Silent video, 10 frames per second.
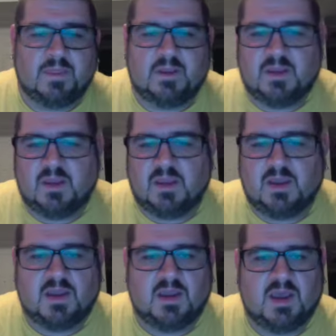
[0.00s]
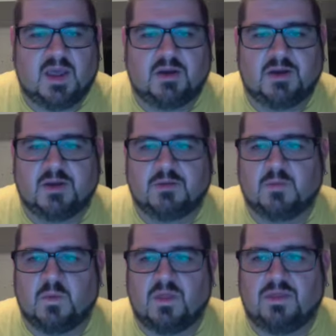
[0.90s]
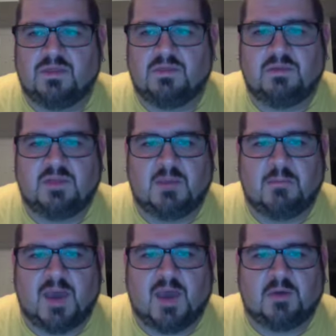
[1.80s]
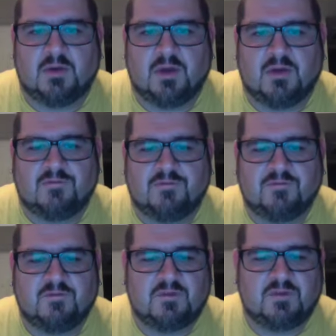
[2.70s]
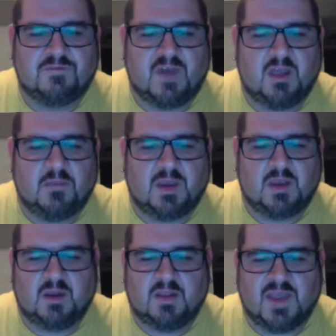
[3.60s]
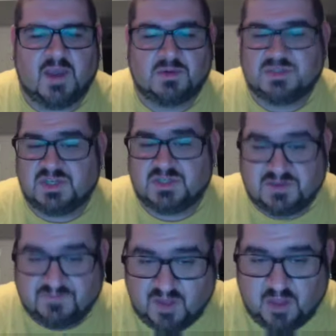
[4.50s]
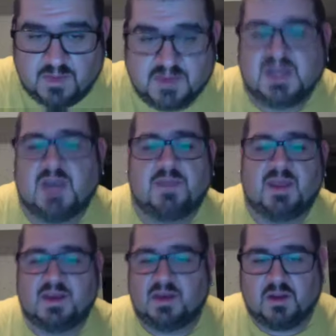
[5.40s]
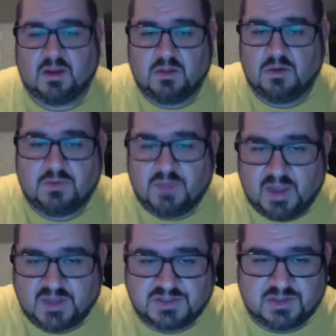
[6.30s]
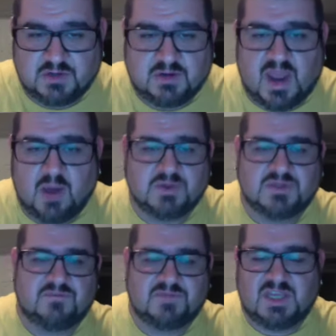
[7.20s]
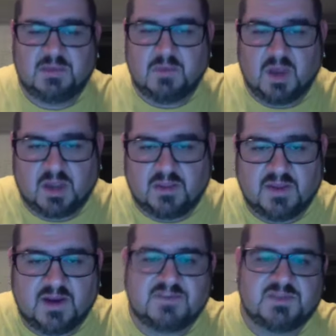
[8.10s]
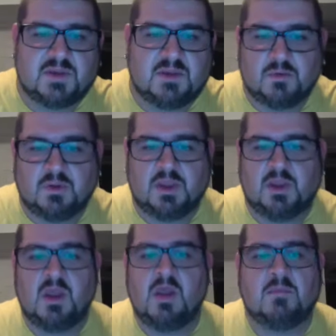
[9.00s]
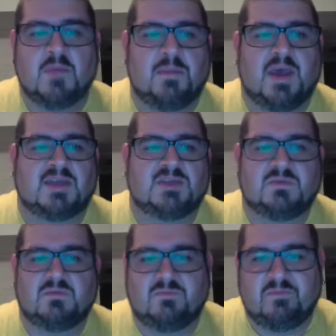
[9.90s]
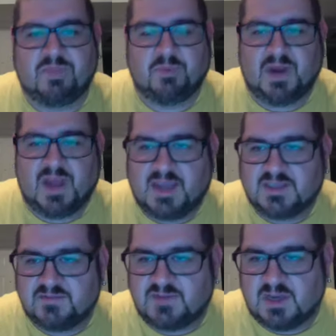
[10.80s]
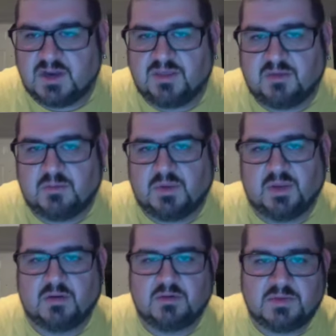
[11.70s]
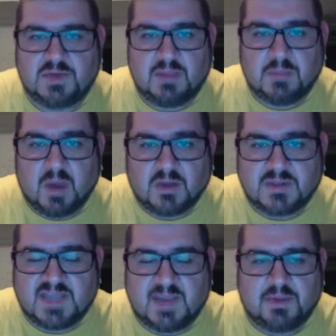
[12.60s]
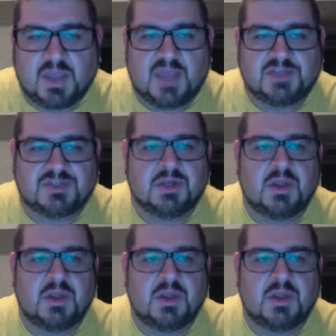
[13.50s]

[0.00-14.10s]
I don't know, with the amount of development, and that was just development time. That didn't include the extra hours of debugging that I've spent. Really, my past 3 days have done nothing but debug this application.